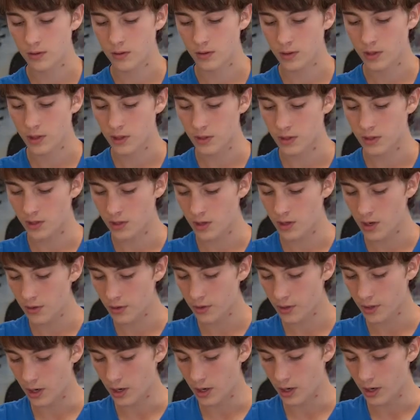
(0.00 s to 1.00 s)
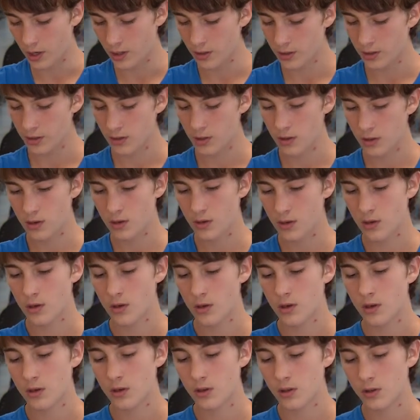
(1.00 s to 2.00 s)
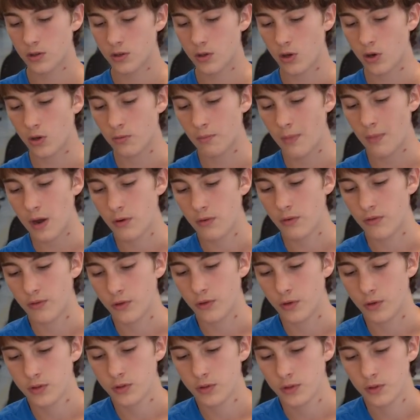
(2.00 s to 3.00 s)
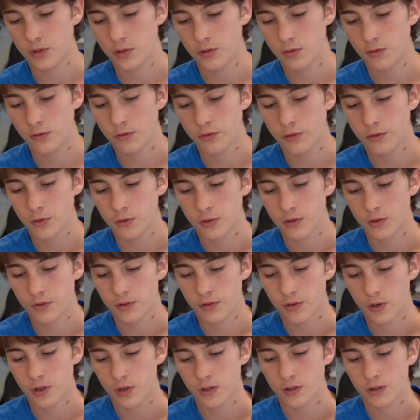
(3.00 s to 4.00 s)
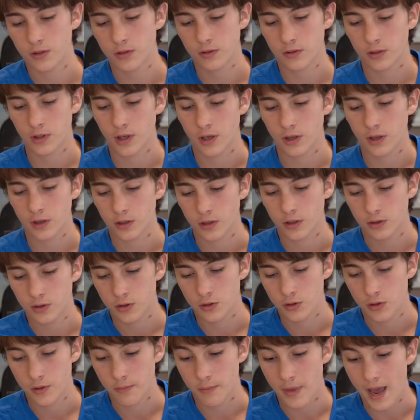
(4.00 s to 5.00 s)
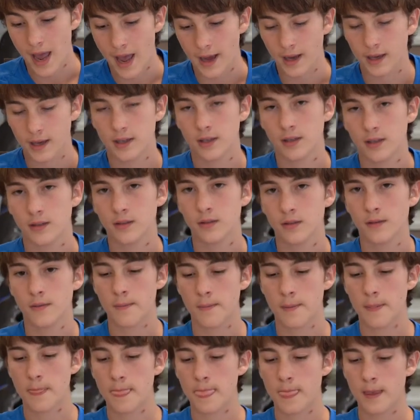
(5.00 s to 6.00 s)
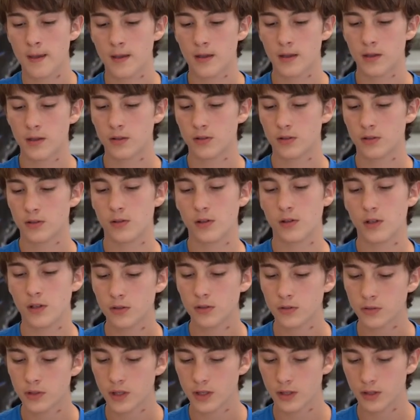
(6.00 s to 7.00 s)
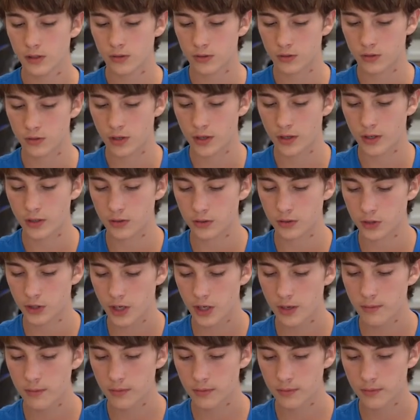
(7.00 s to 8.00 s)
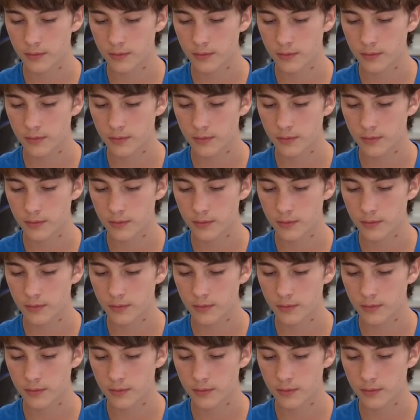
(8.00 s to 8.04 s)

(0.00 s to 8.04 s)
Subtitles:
There's another kind, it's called mountain folds. You fold the front layer to the back. So then you'll get your triangle shape.